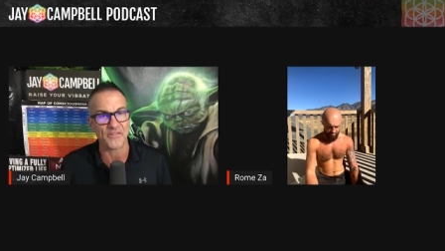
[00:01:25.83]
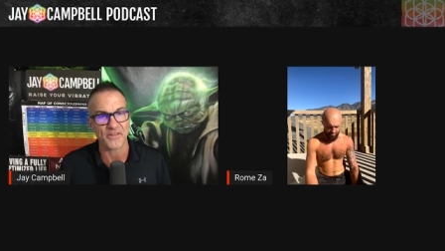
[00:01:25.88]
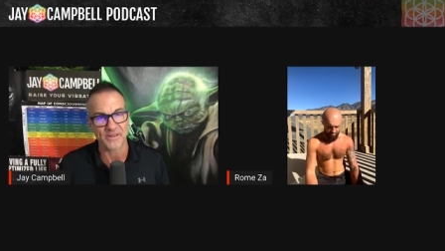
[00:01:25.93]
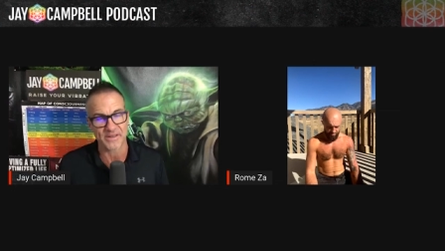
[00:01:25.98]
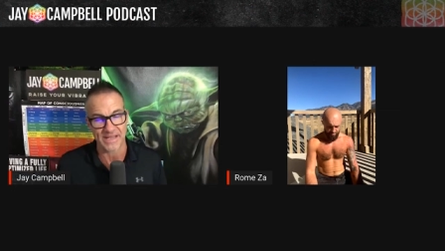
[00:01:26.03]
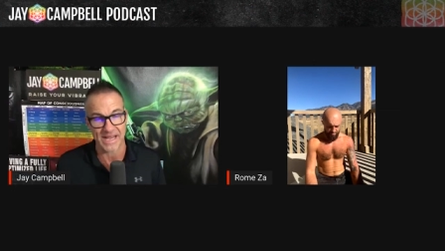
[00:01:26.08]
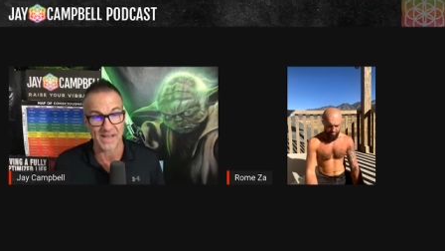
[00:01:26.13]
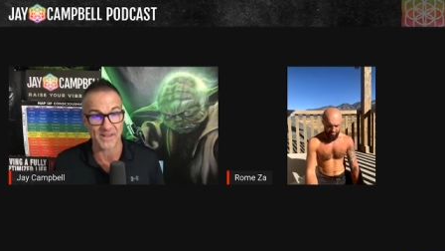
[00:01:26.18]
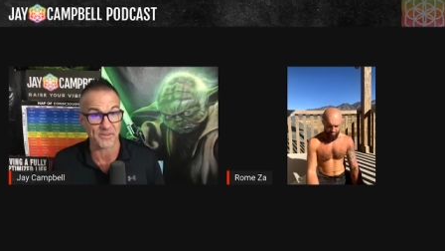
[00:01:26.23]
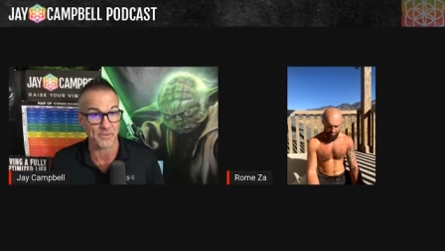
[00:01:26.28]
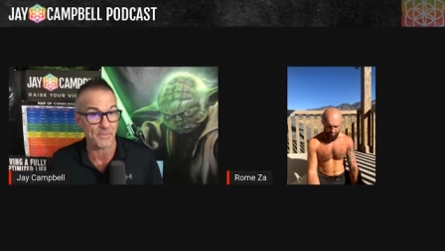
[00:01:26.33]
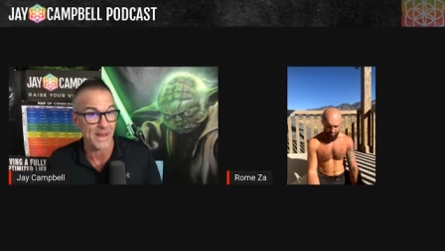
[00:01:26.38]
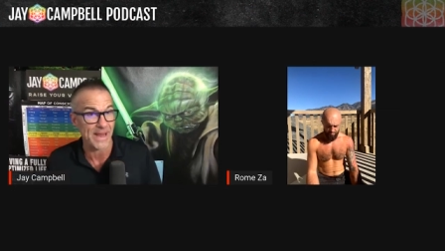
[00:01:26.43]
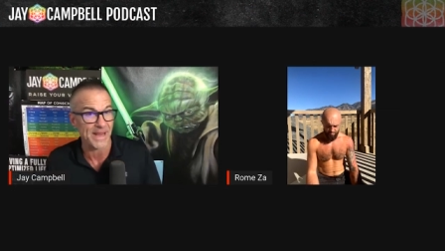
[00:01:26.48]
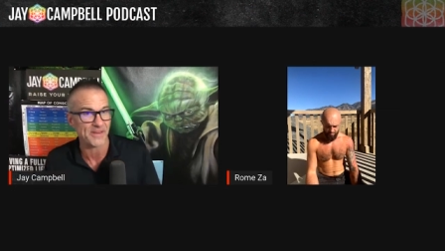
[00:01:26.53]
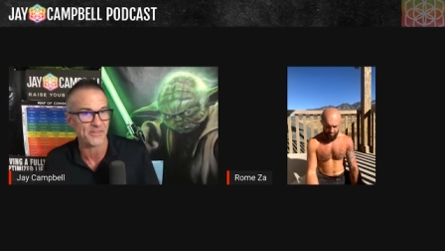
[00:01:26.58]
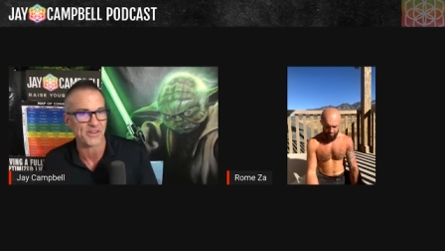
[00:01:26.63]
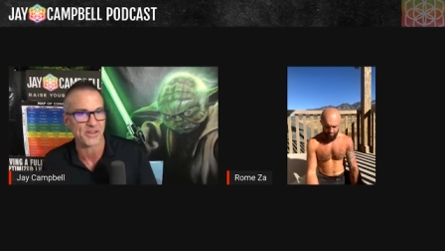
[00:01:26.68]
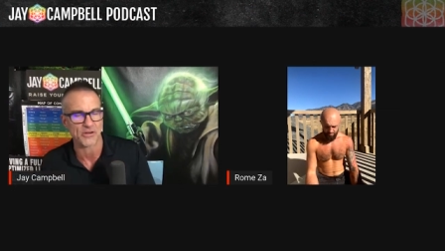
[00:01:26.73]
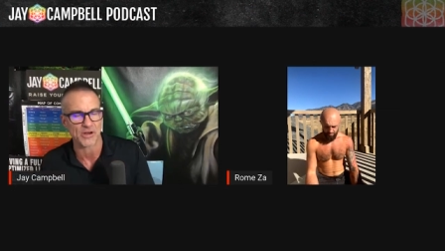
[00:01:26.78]
These guy's
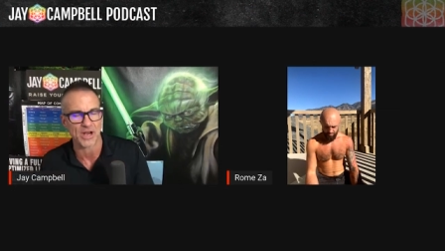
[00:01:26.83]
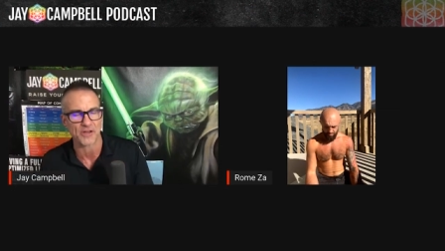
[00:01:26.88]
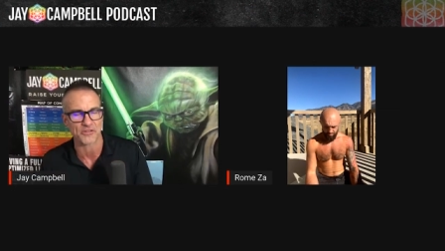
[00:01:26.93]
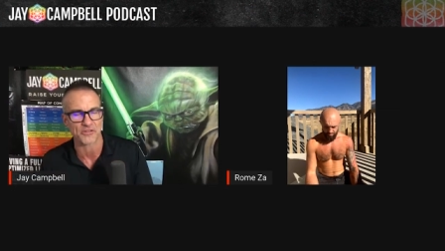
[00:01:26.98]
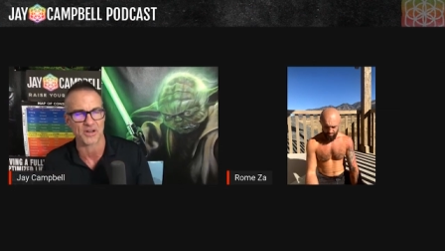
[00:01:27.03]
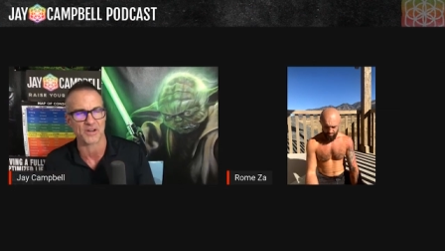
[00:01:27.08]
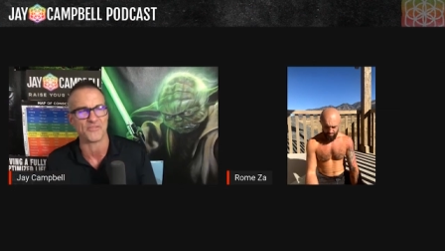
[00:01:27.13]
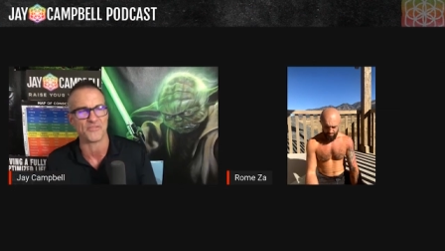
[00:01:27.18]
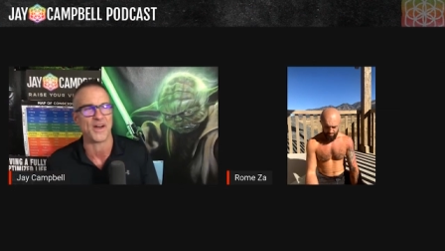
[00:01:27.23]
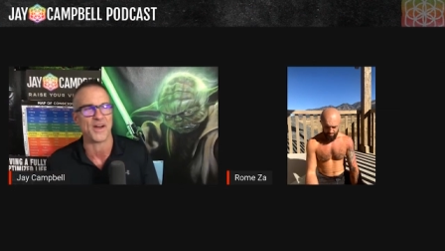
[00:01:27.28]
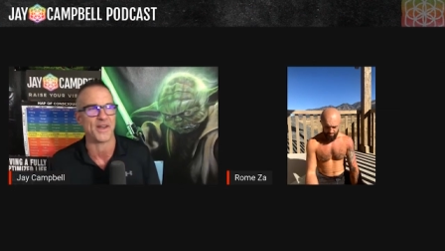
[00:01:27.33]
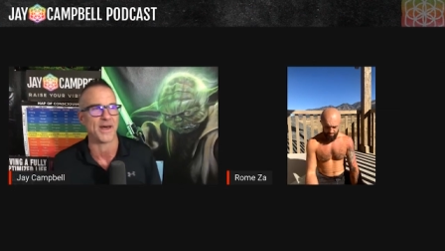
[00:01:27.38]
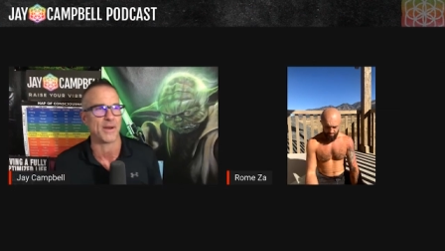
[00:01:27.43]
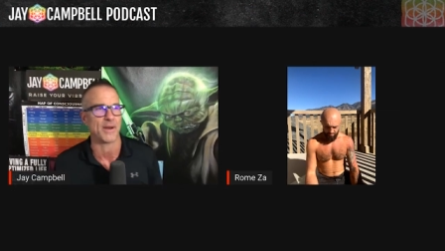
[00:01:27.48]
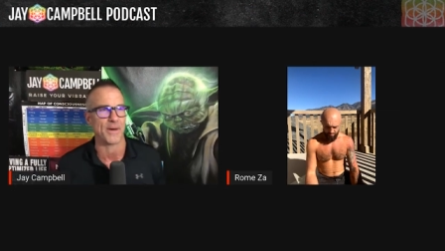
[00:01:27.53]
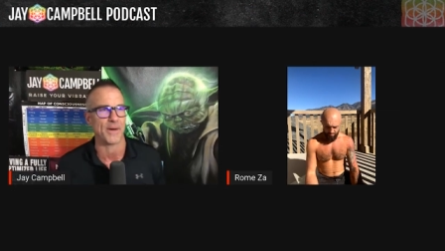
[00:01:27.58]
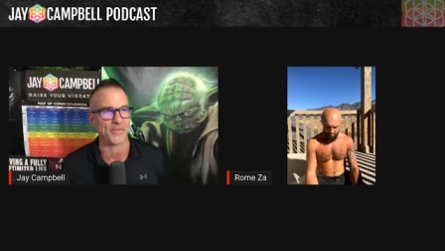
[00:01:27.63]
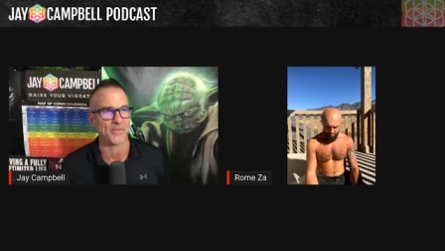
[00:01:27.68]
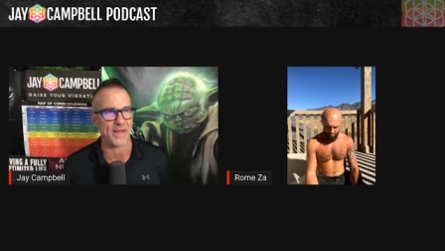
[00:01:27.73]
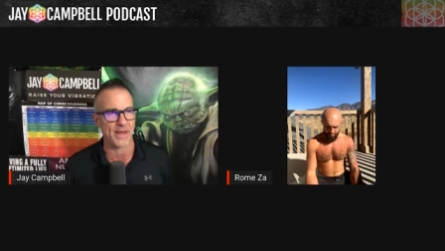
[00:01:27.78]
amazing. You guys are going to find out
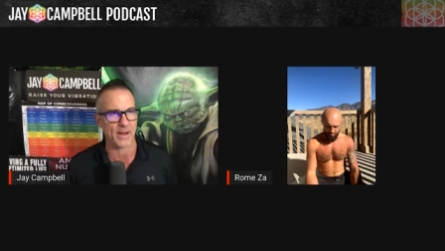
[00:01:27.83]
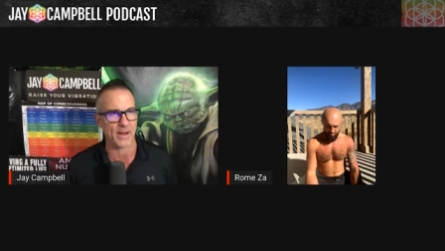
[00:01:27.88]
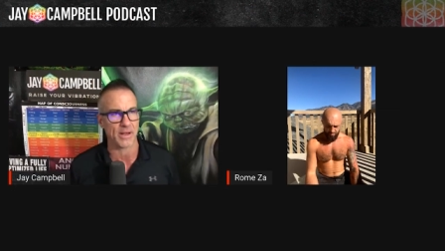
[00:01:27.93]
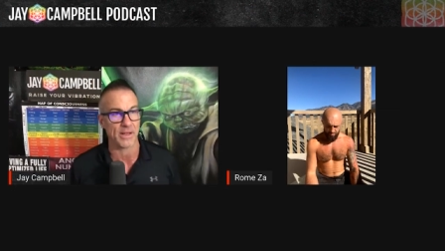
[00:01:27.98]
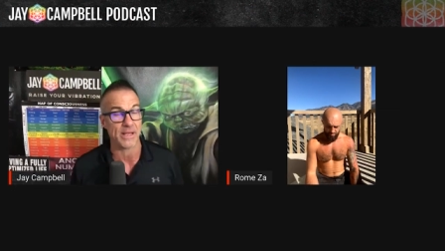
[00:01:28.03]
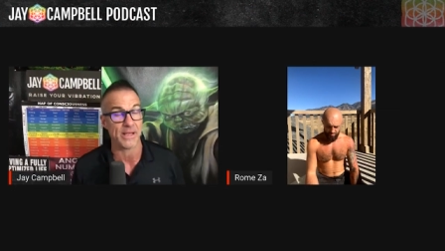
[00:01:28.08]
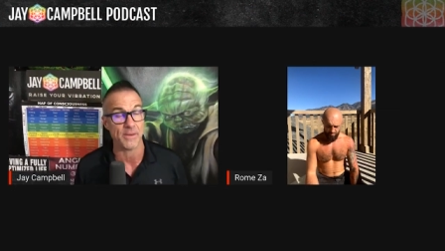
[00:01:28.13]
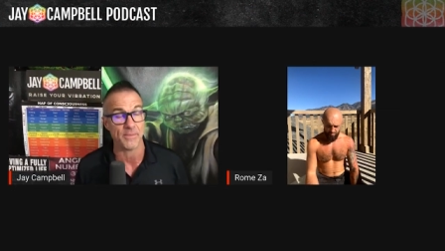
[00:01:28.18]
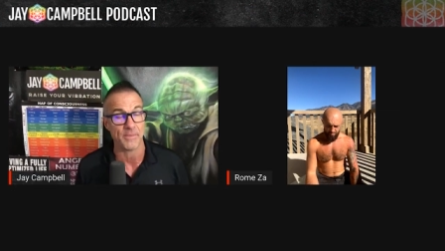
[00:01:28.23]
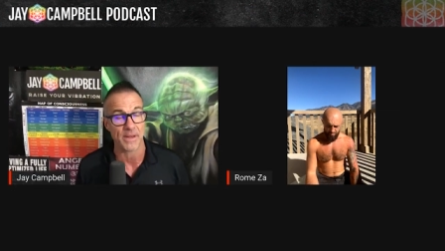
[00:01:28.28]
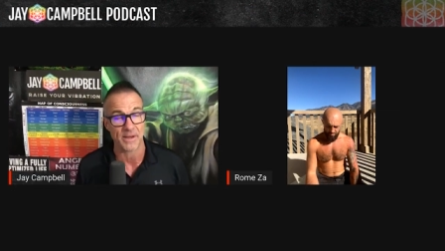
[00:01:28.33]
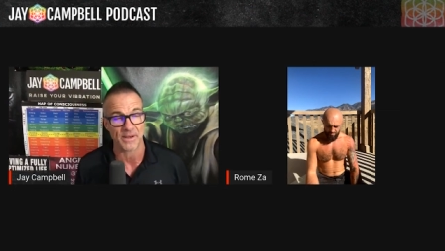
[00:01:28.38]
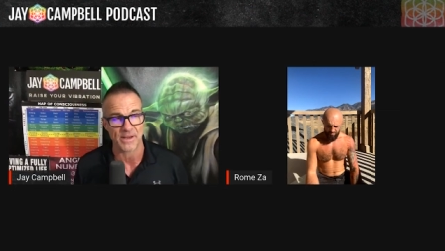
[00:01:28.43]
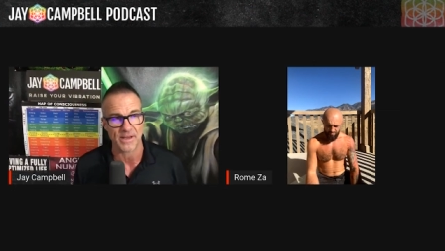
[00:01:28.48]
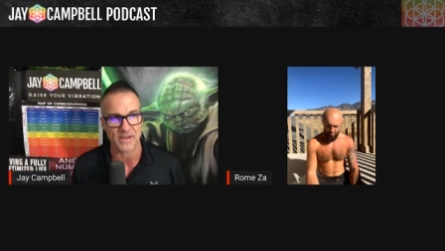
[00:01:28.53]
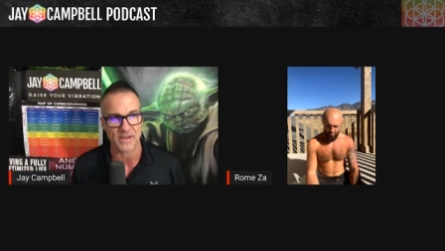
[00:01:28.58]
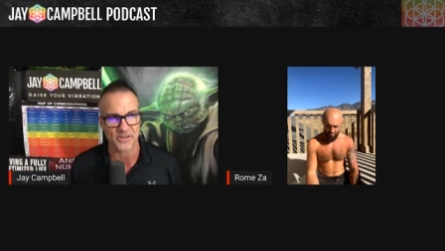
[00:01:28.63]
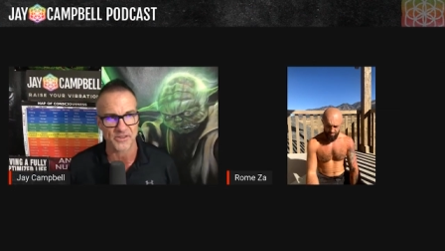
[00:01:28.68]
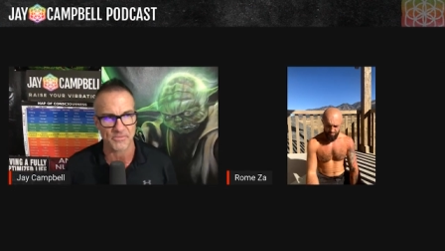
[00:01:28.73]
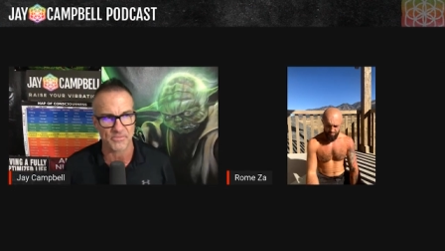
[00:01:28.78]
about that him and
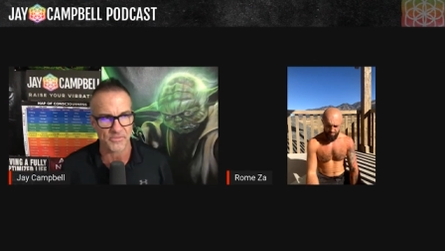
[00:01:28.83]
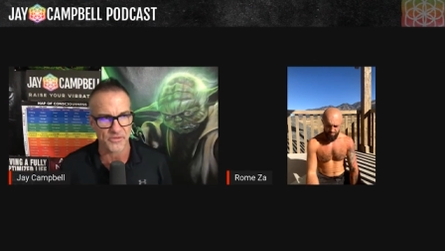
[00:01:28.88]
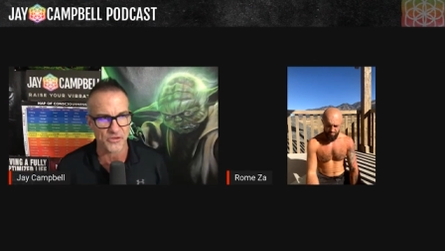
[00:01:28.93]
his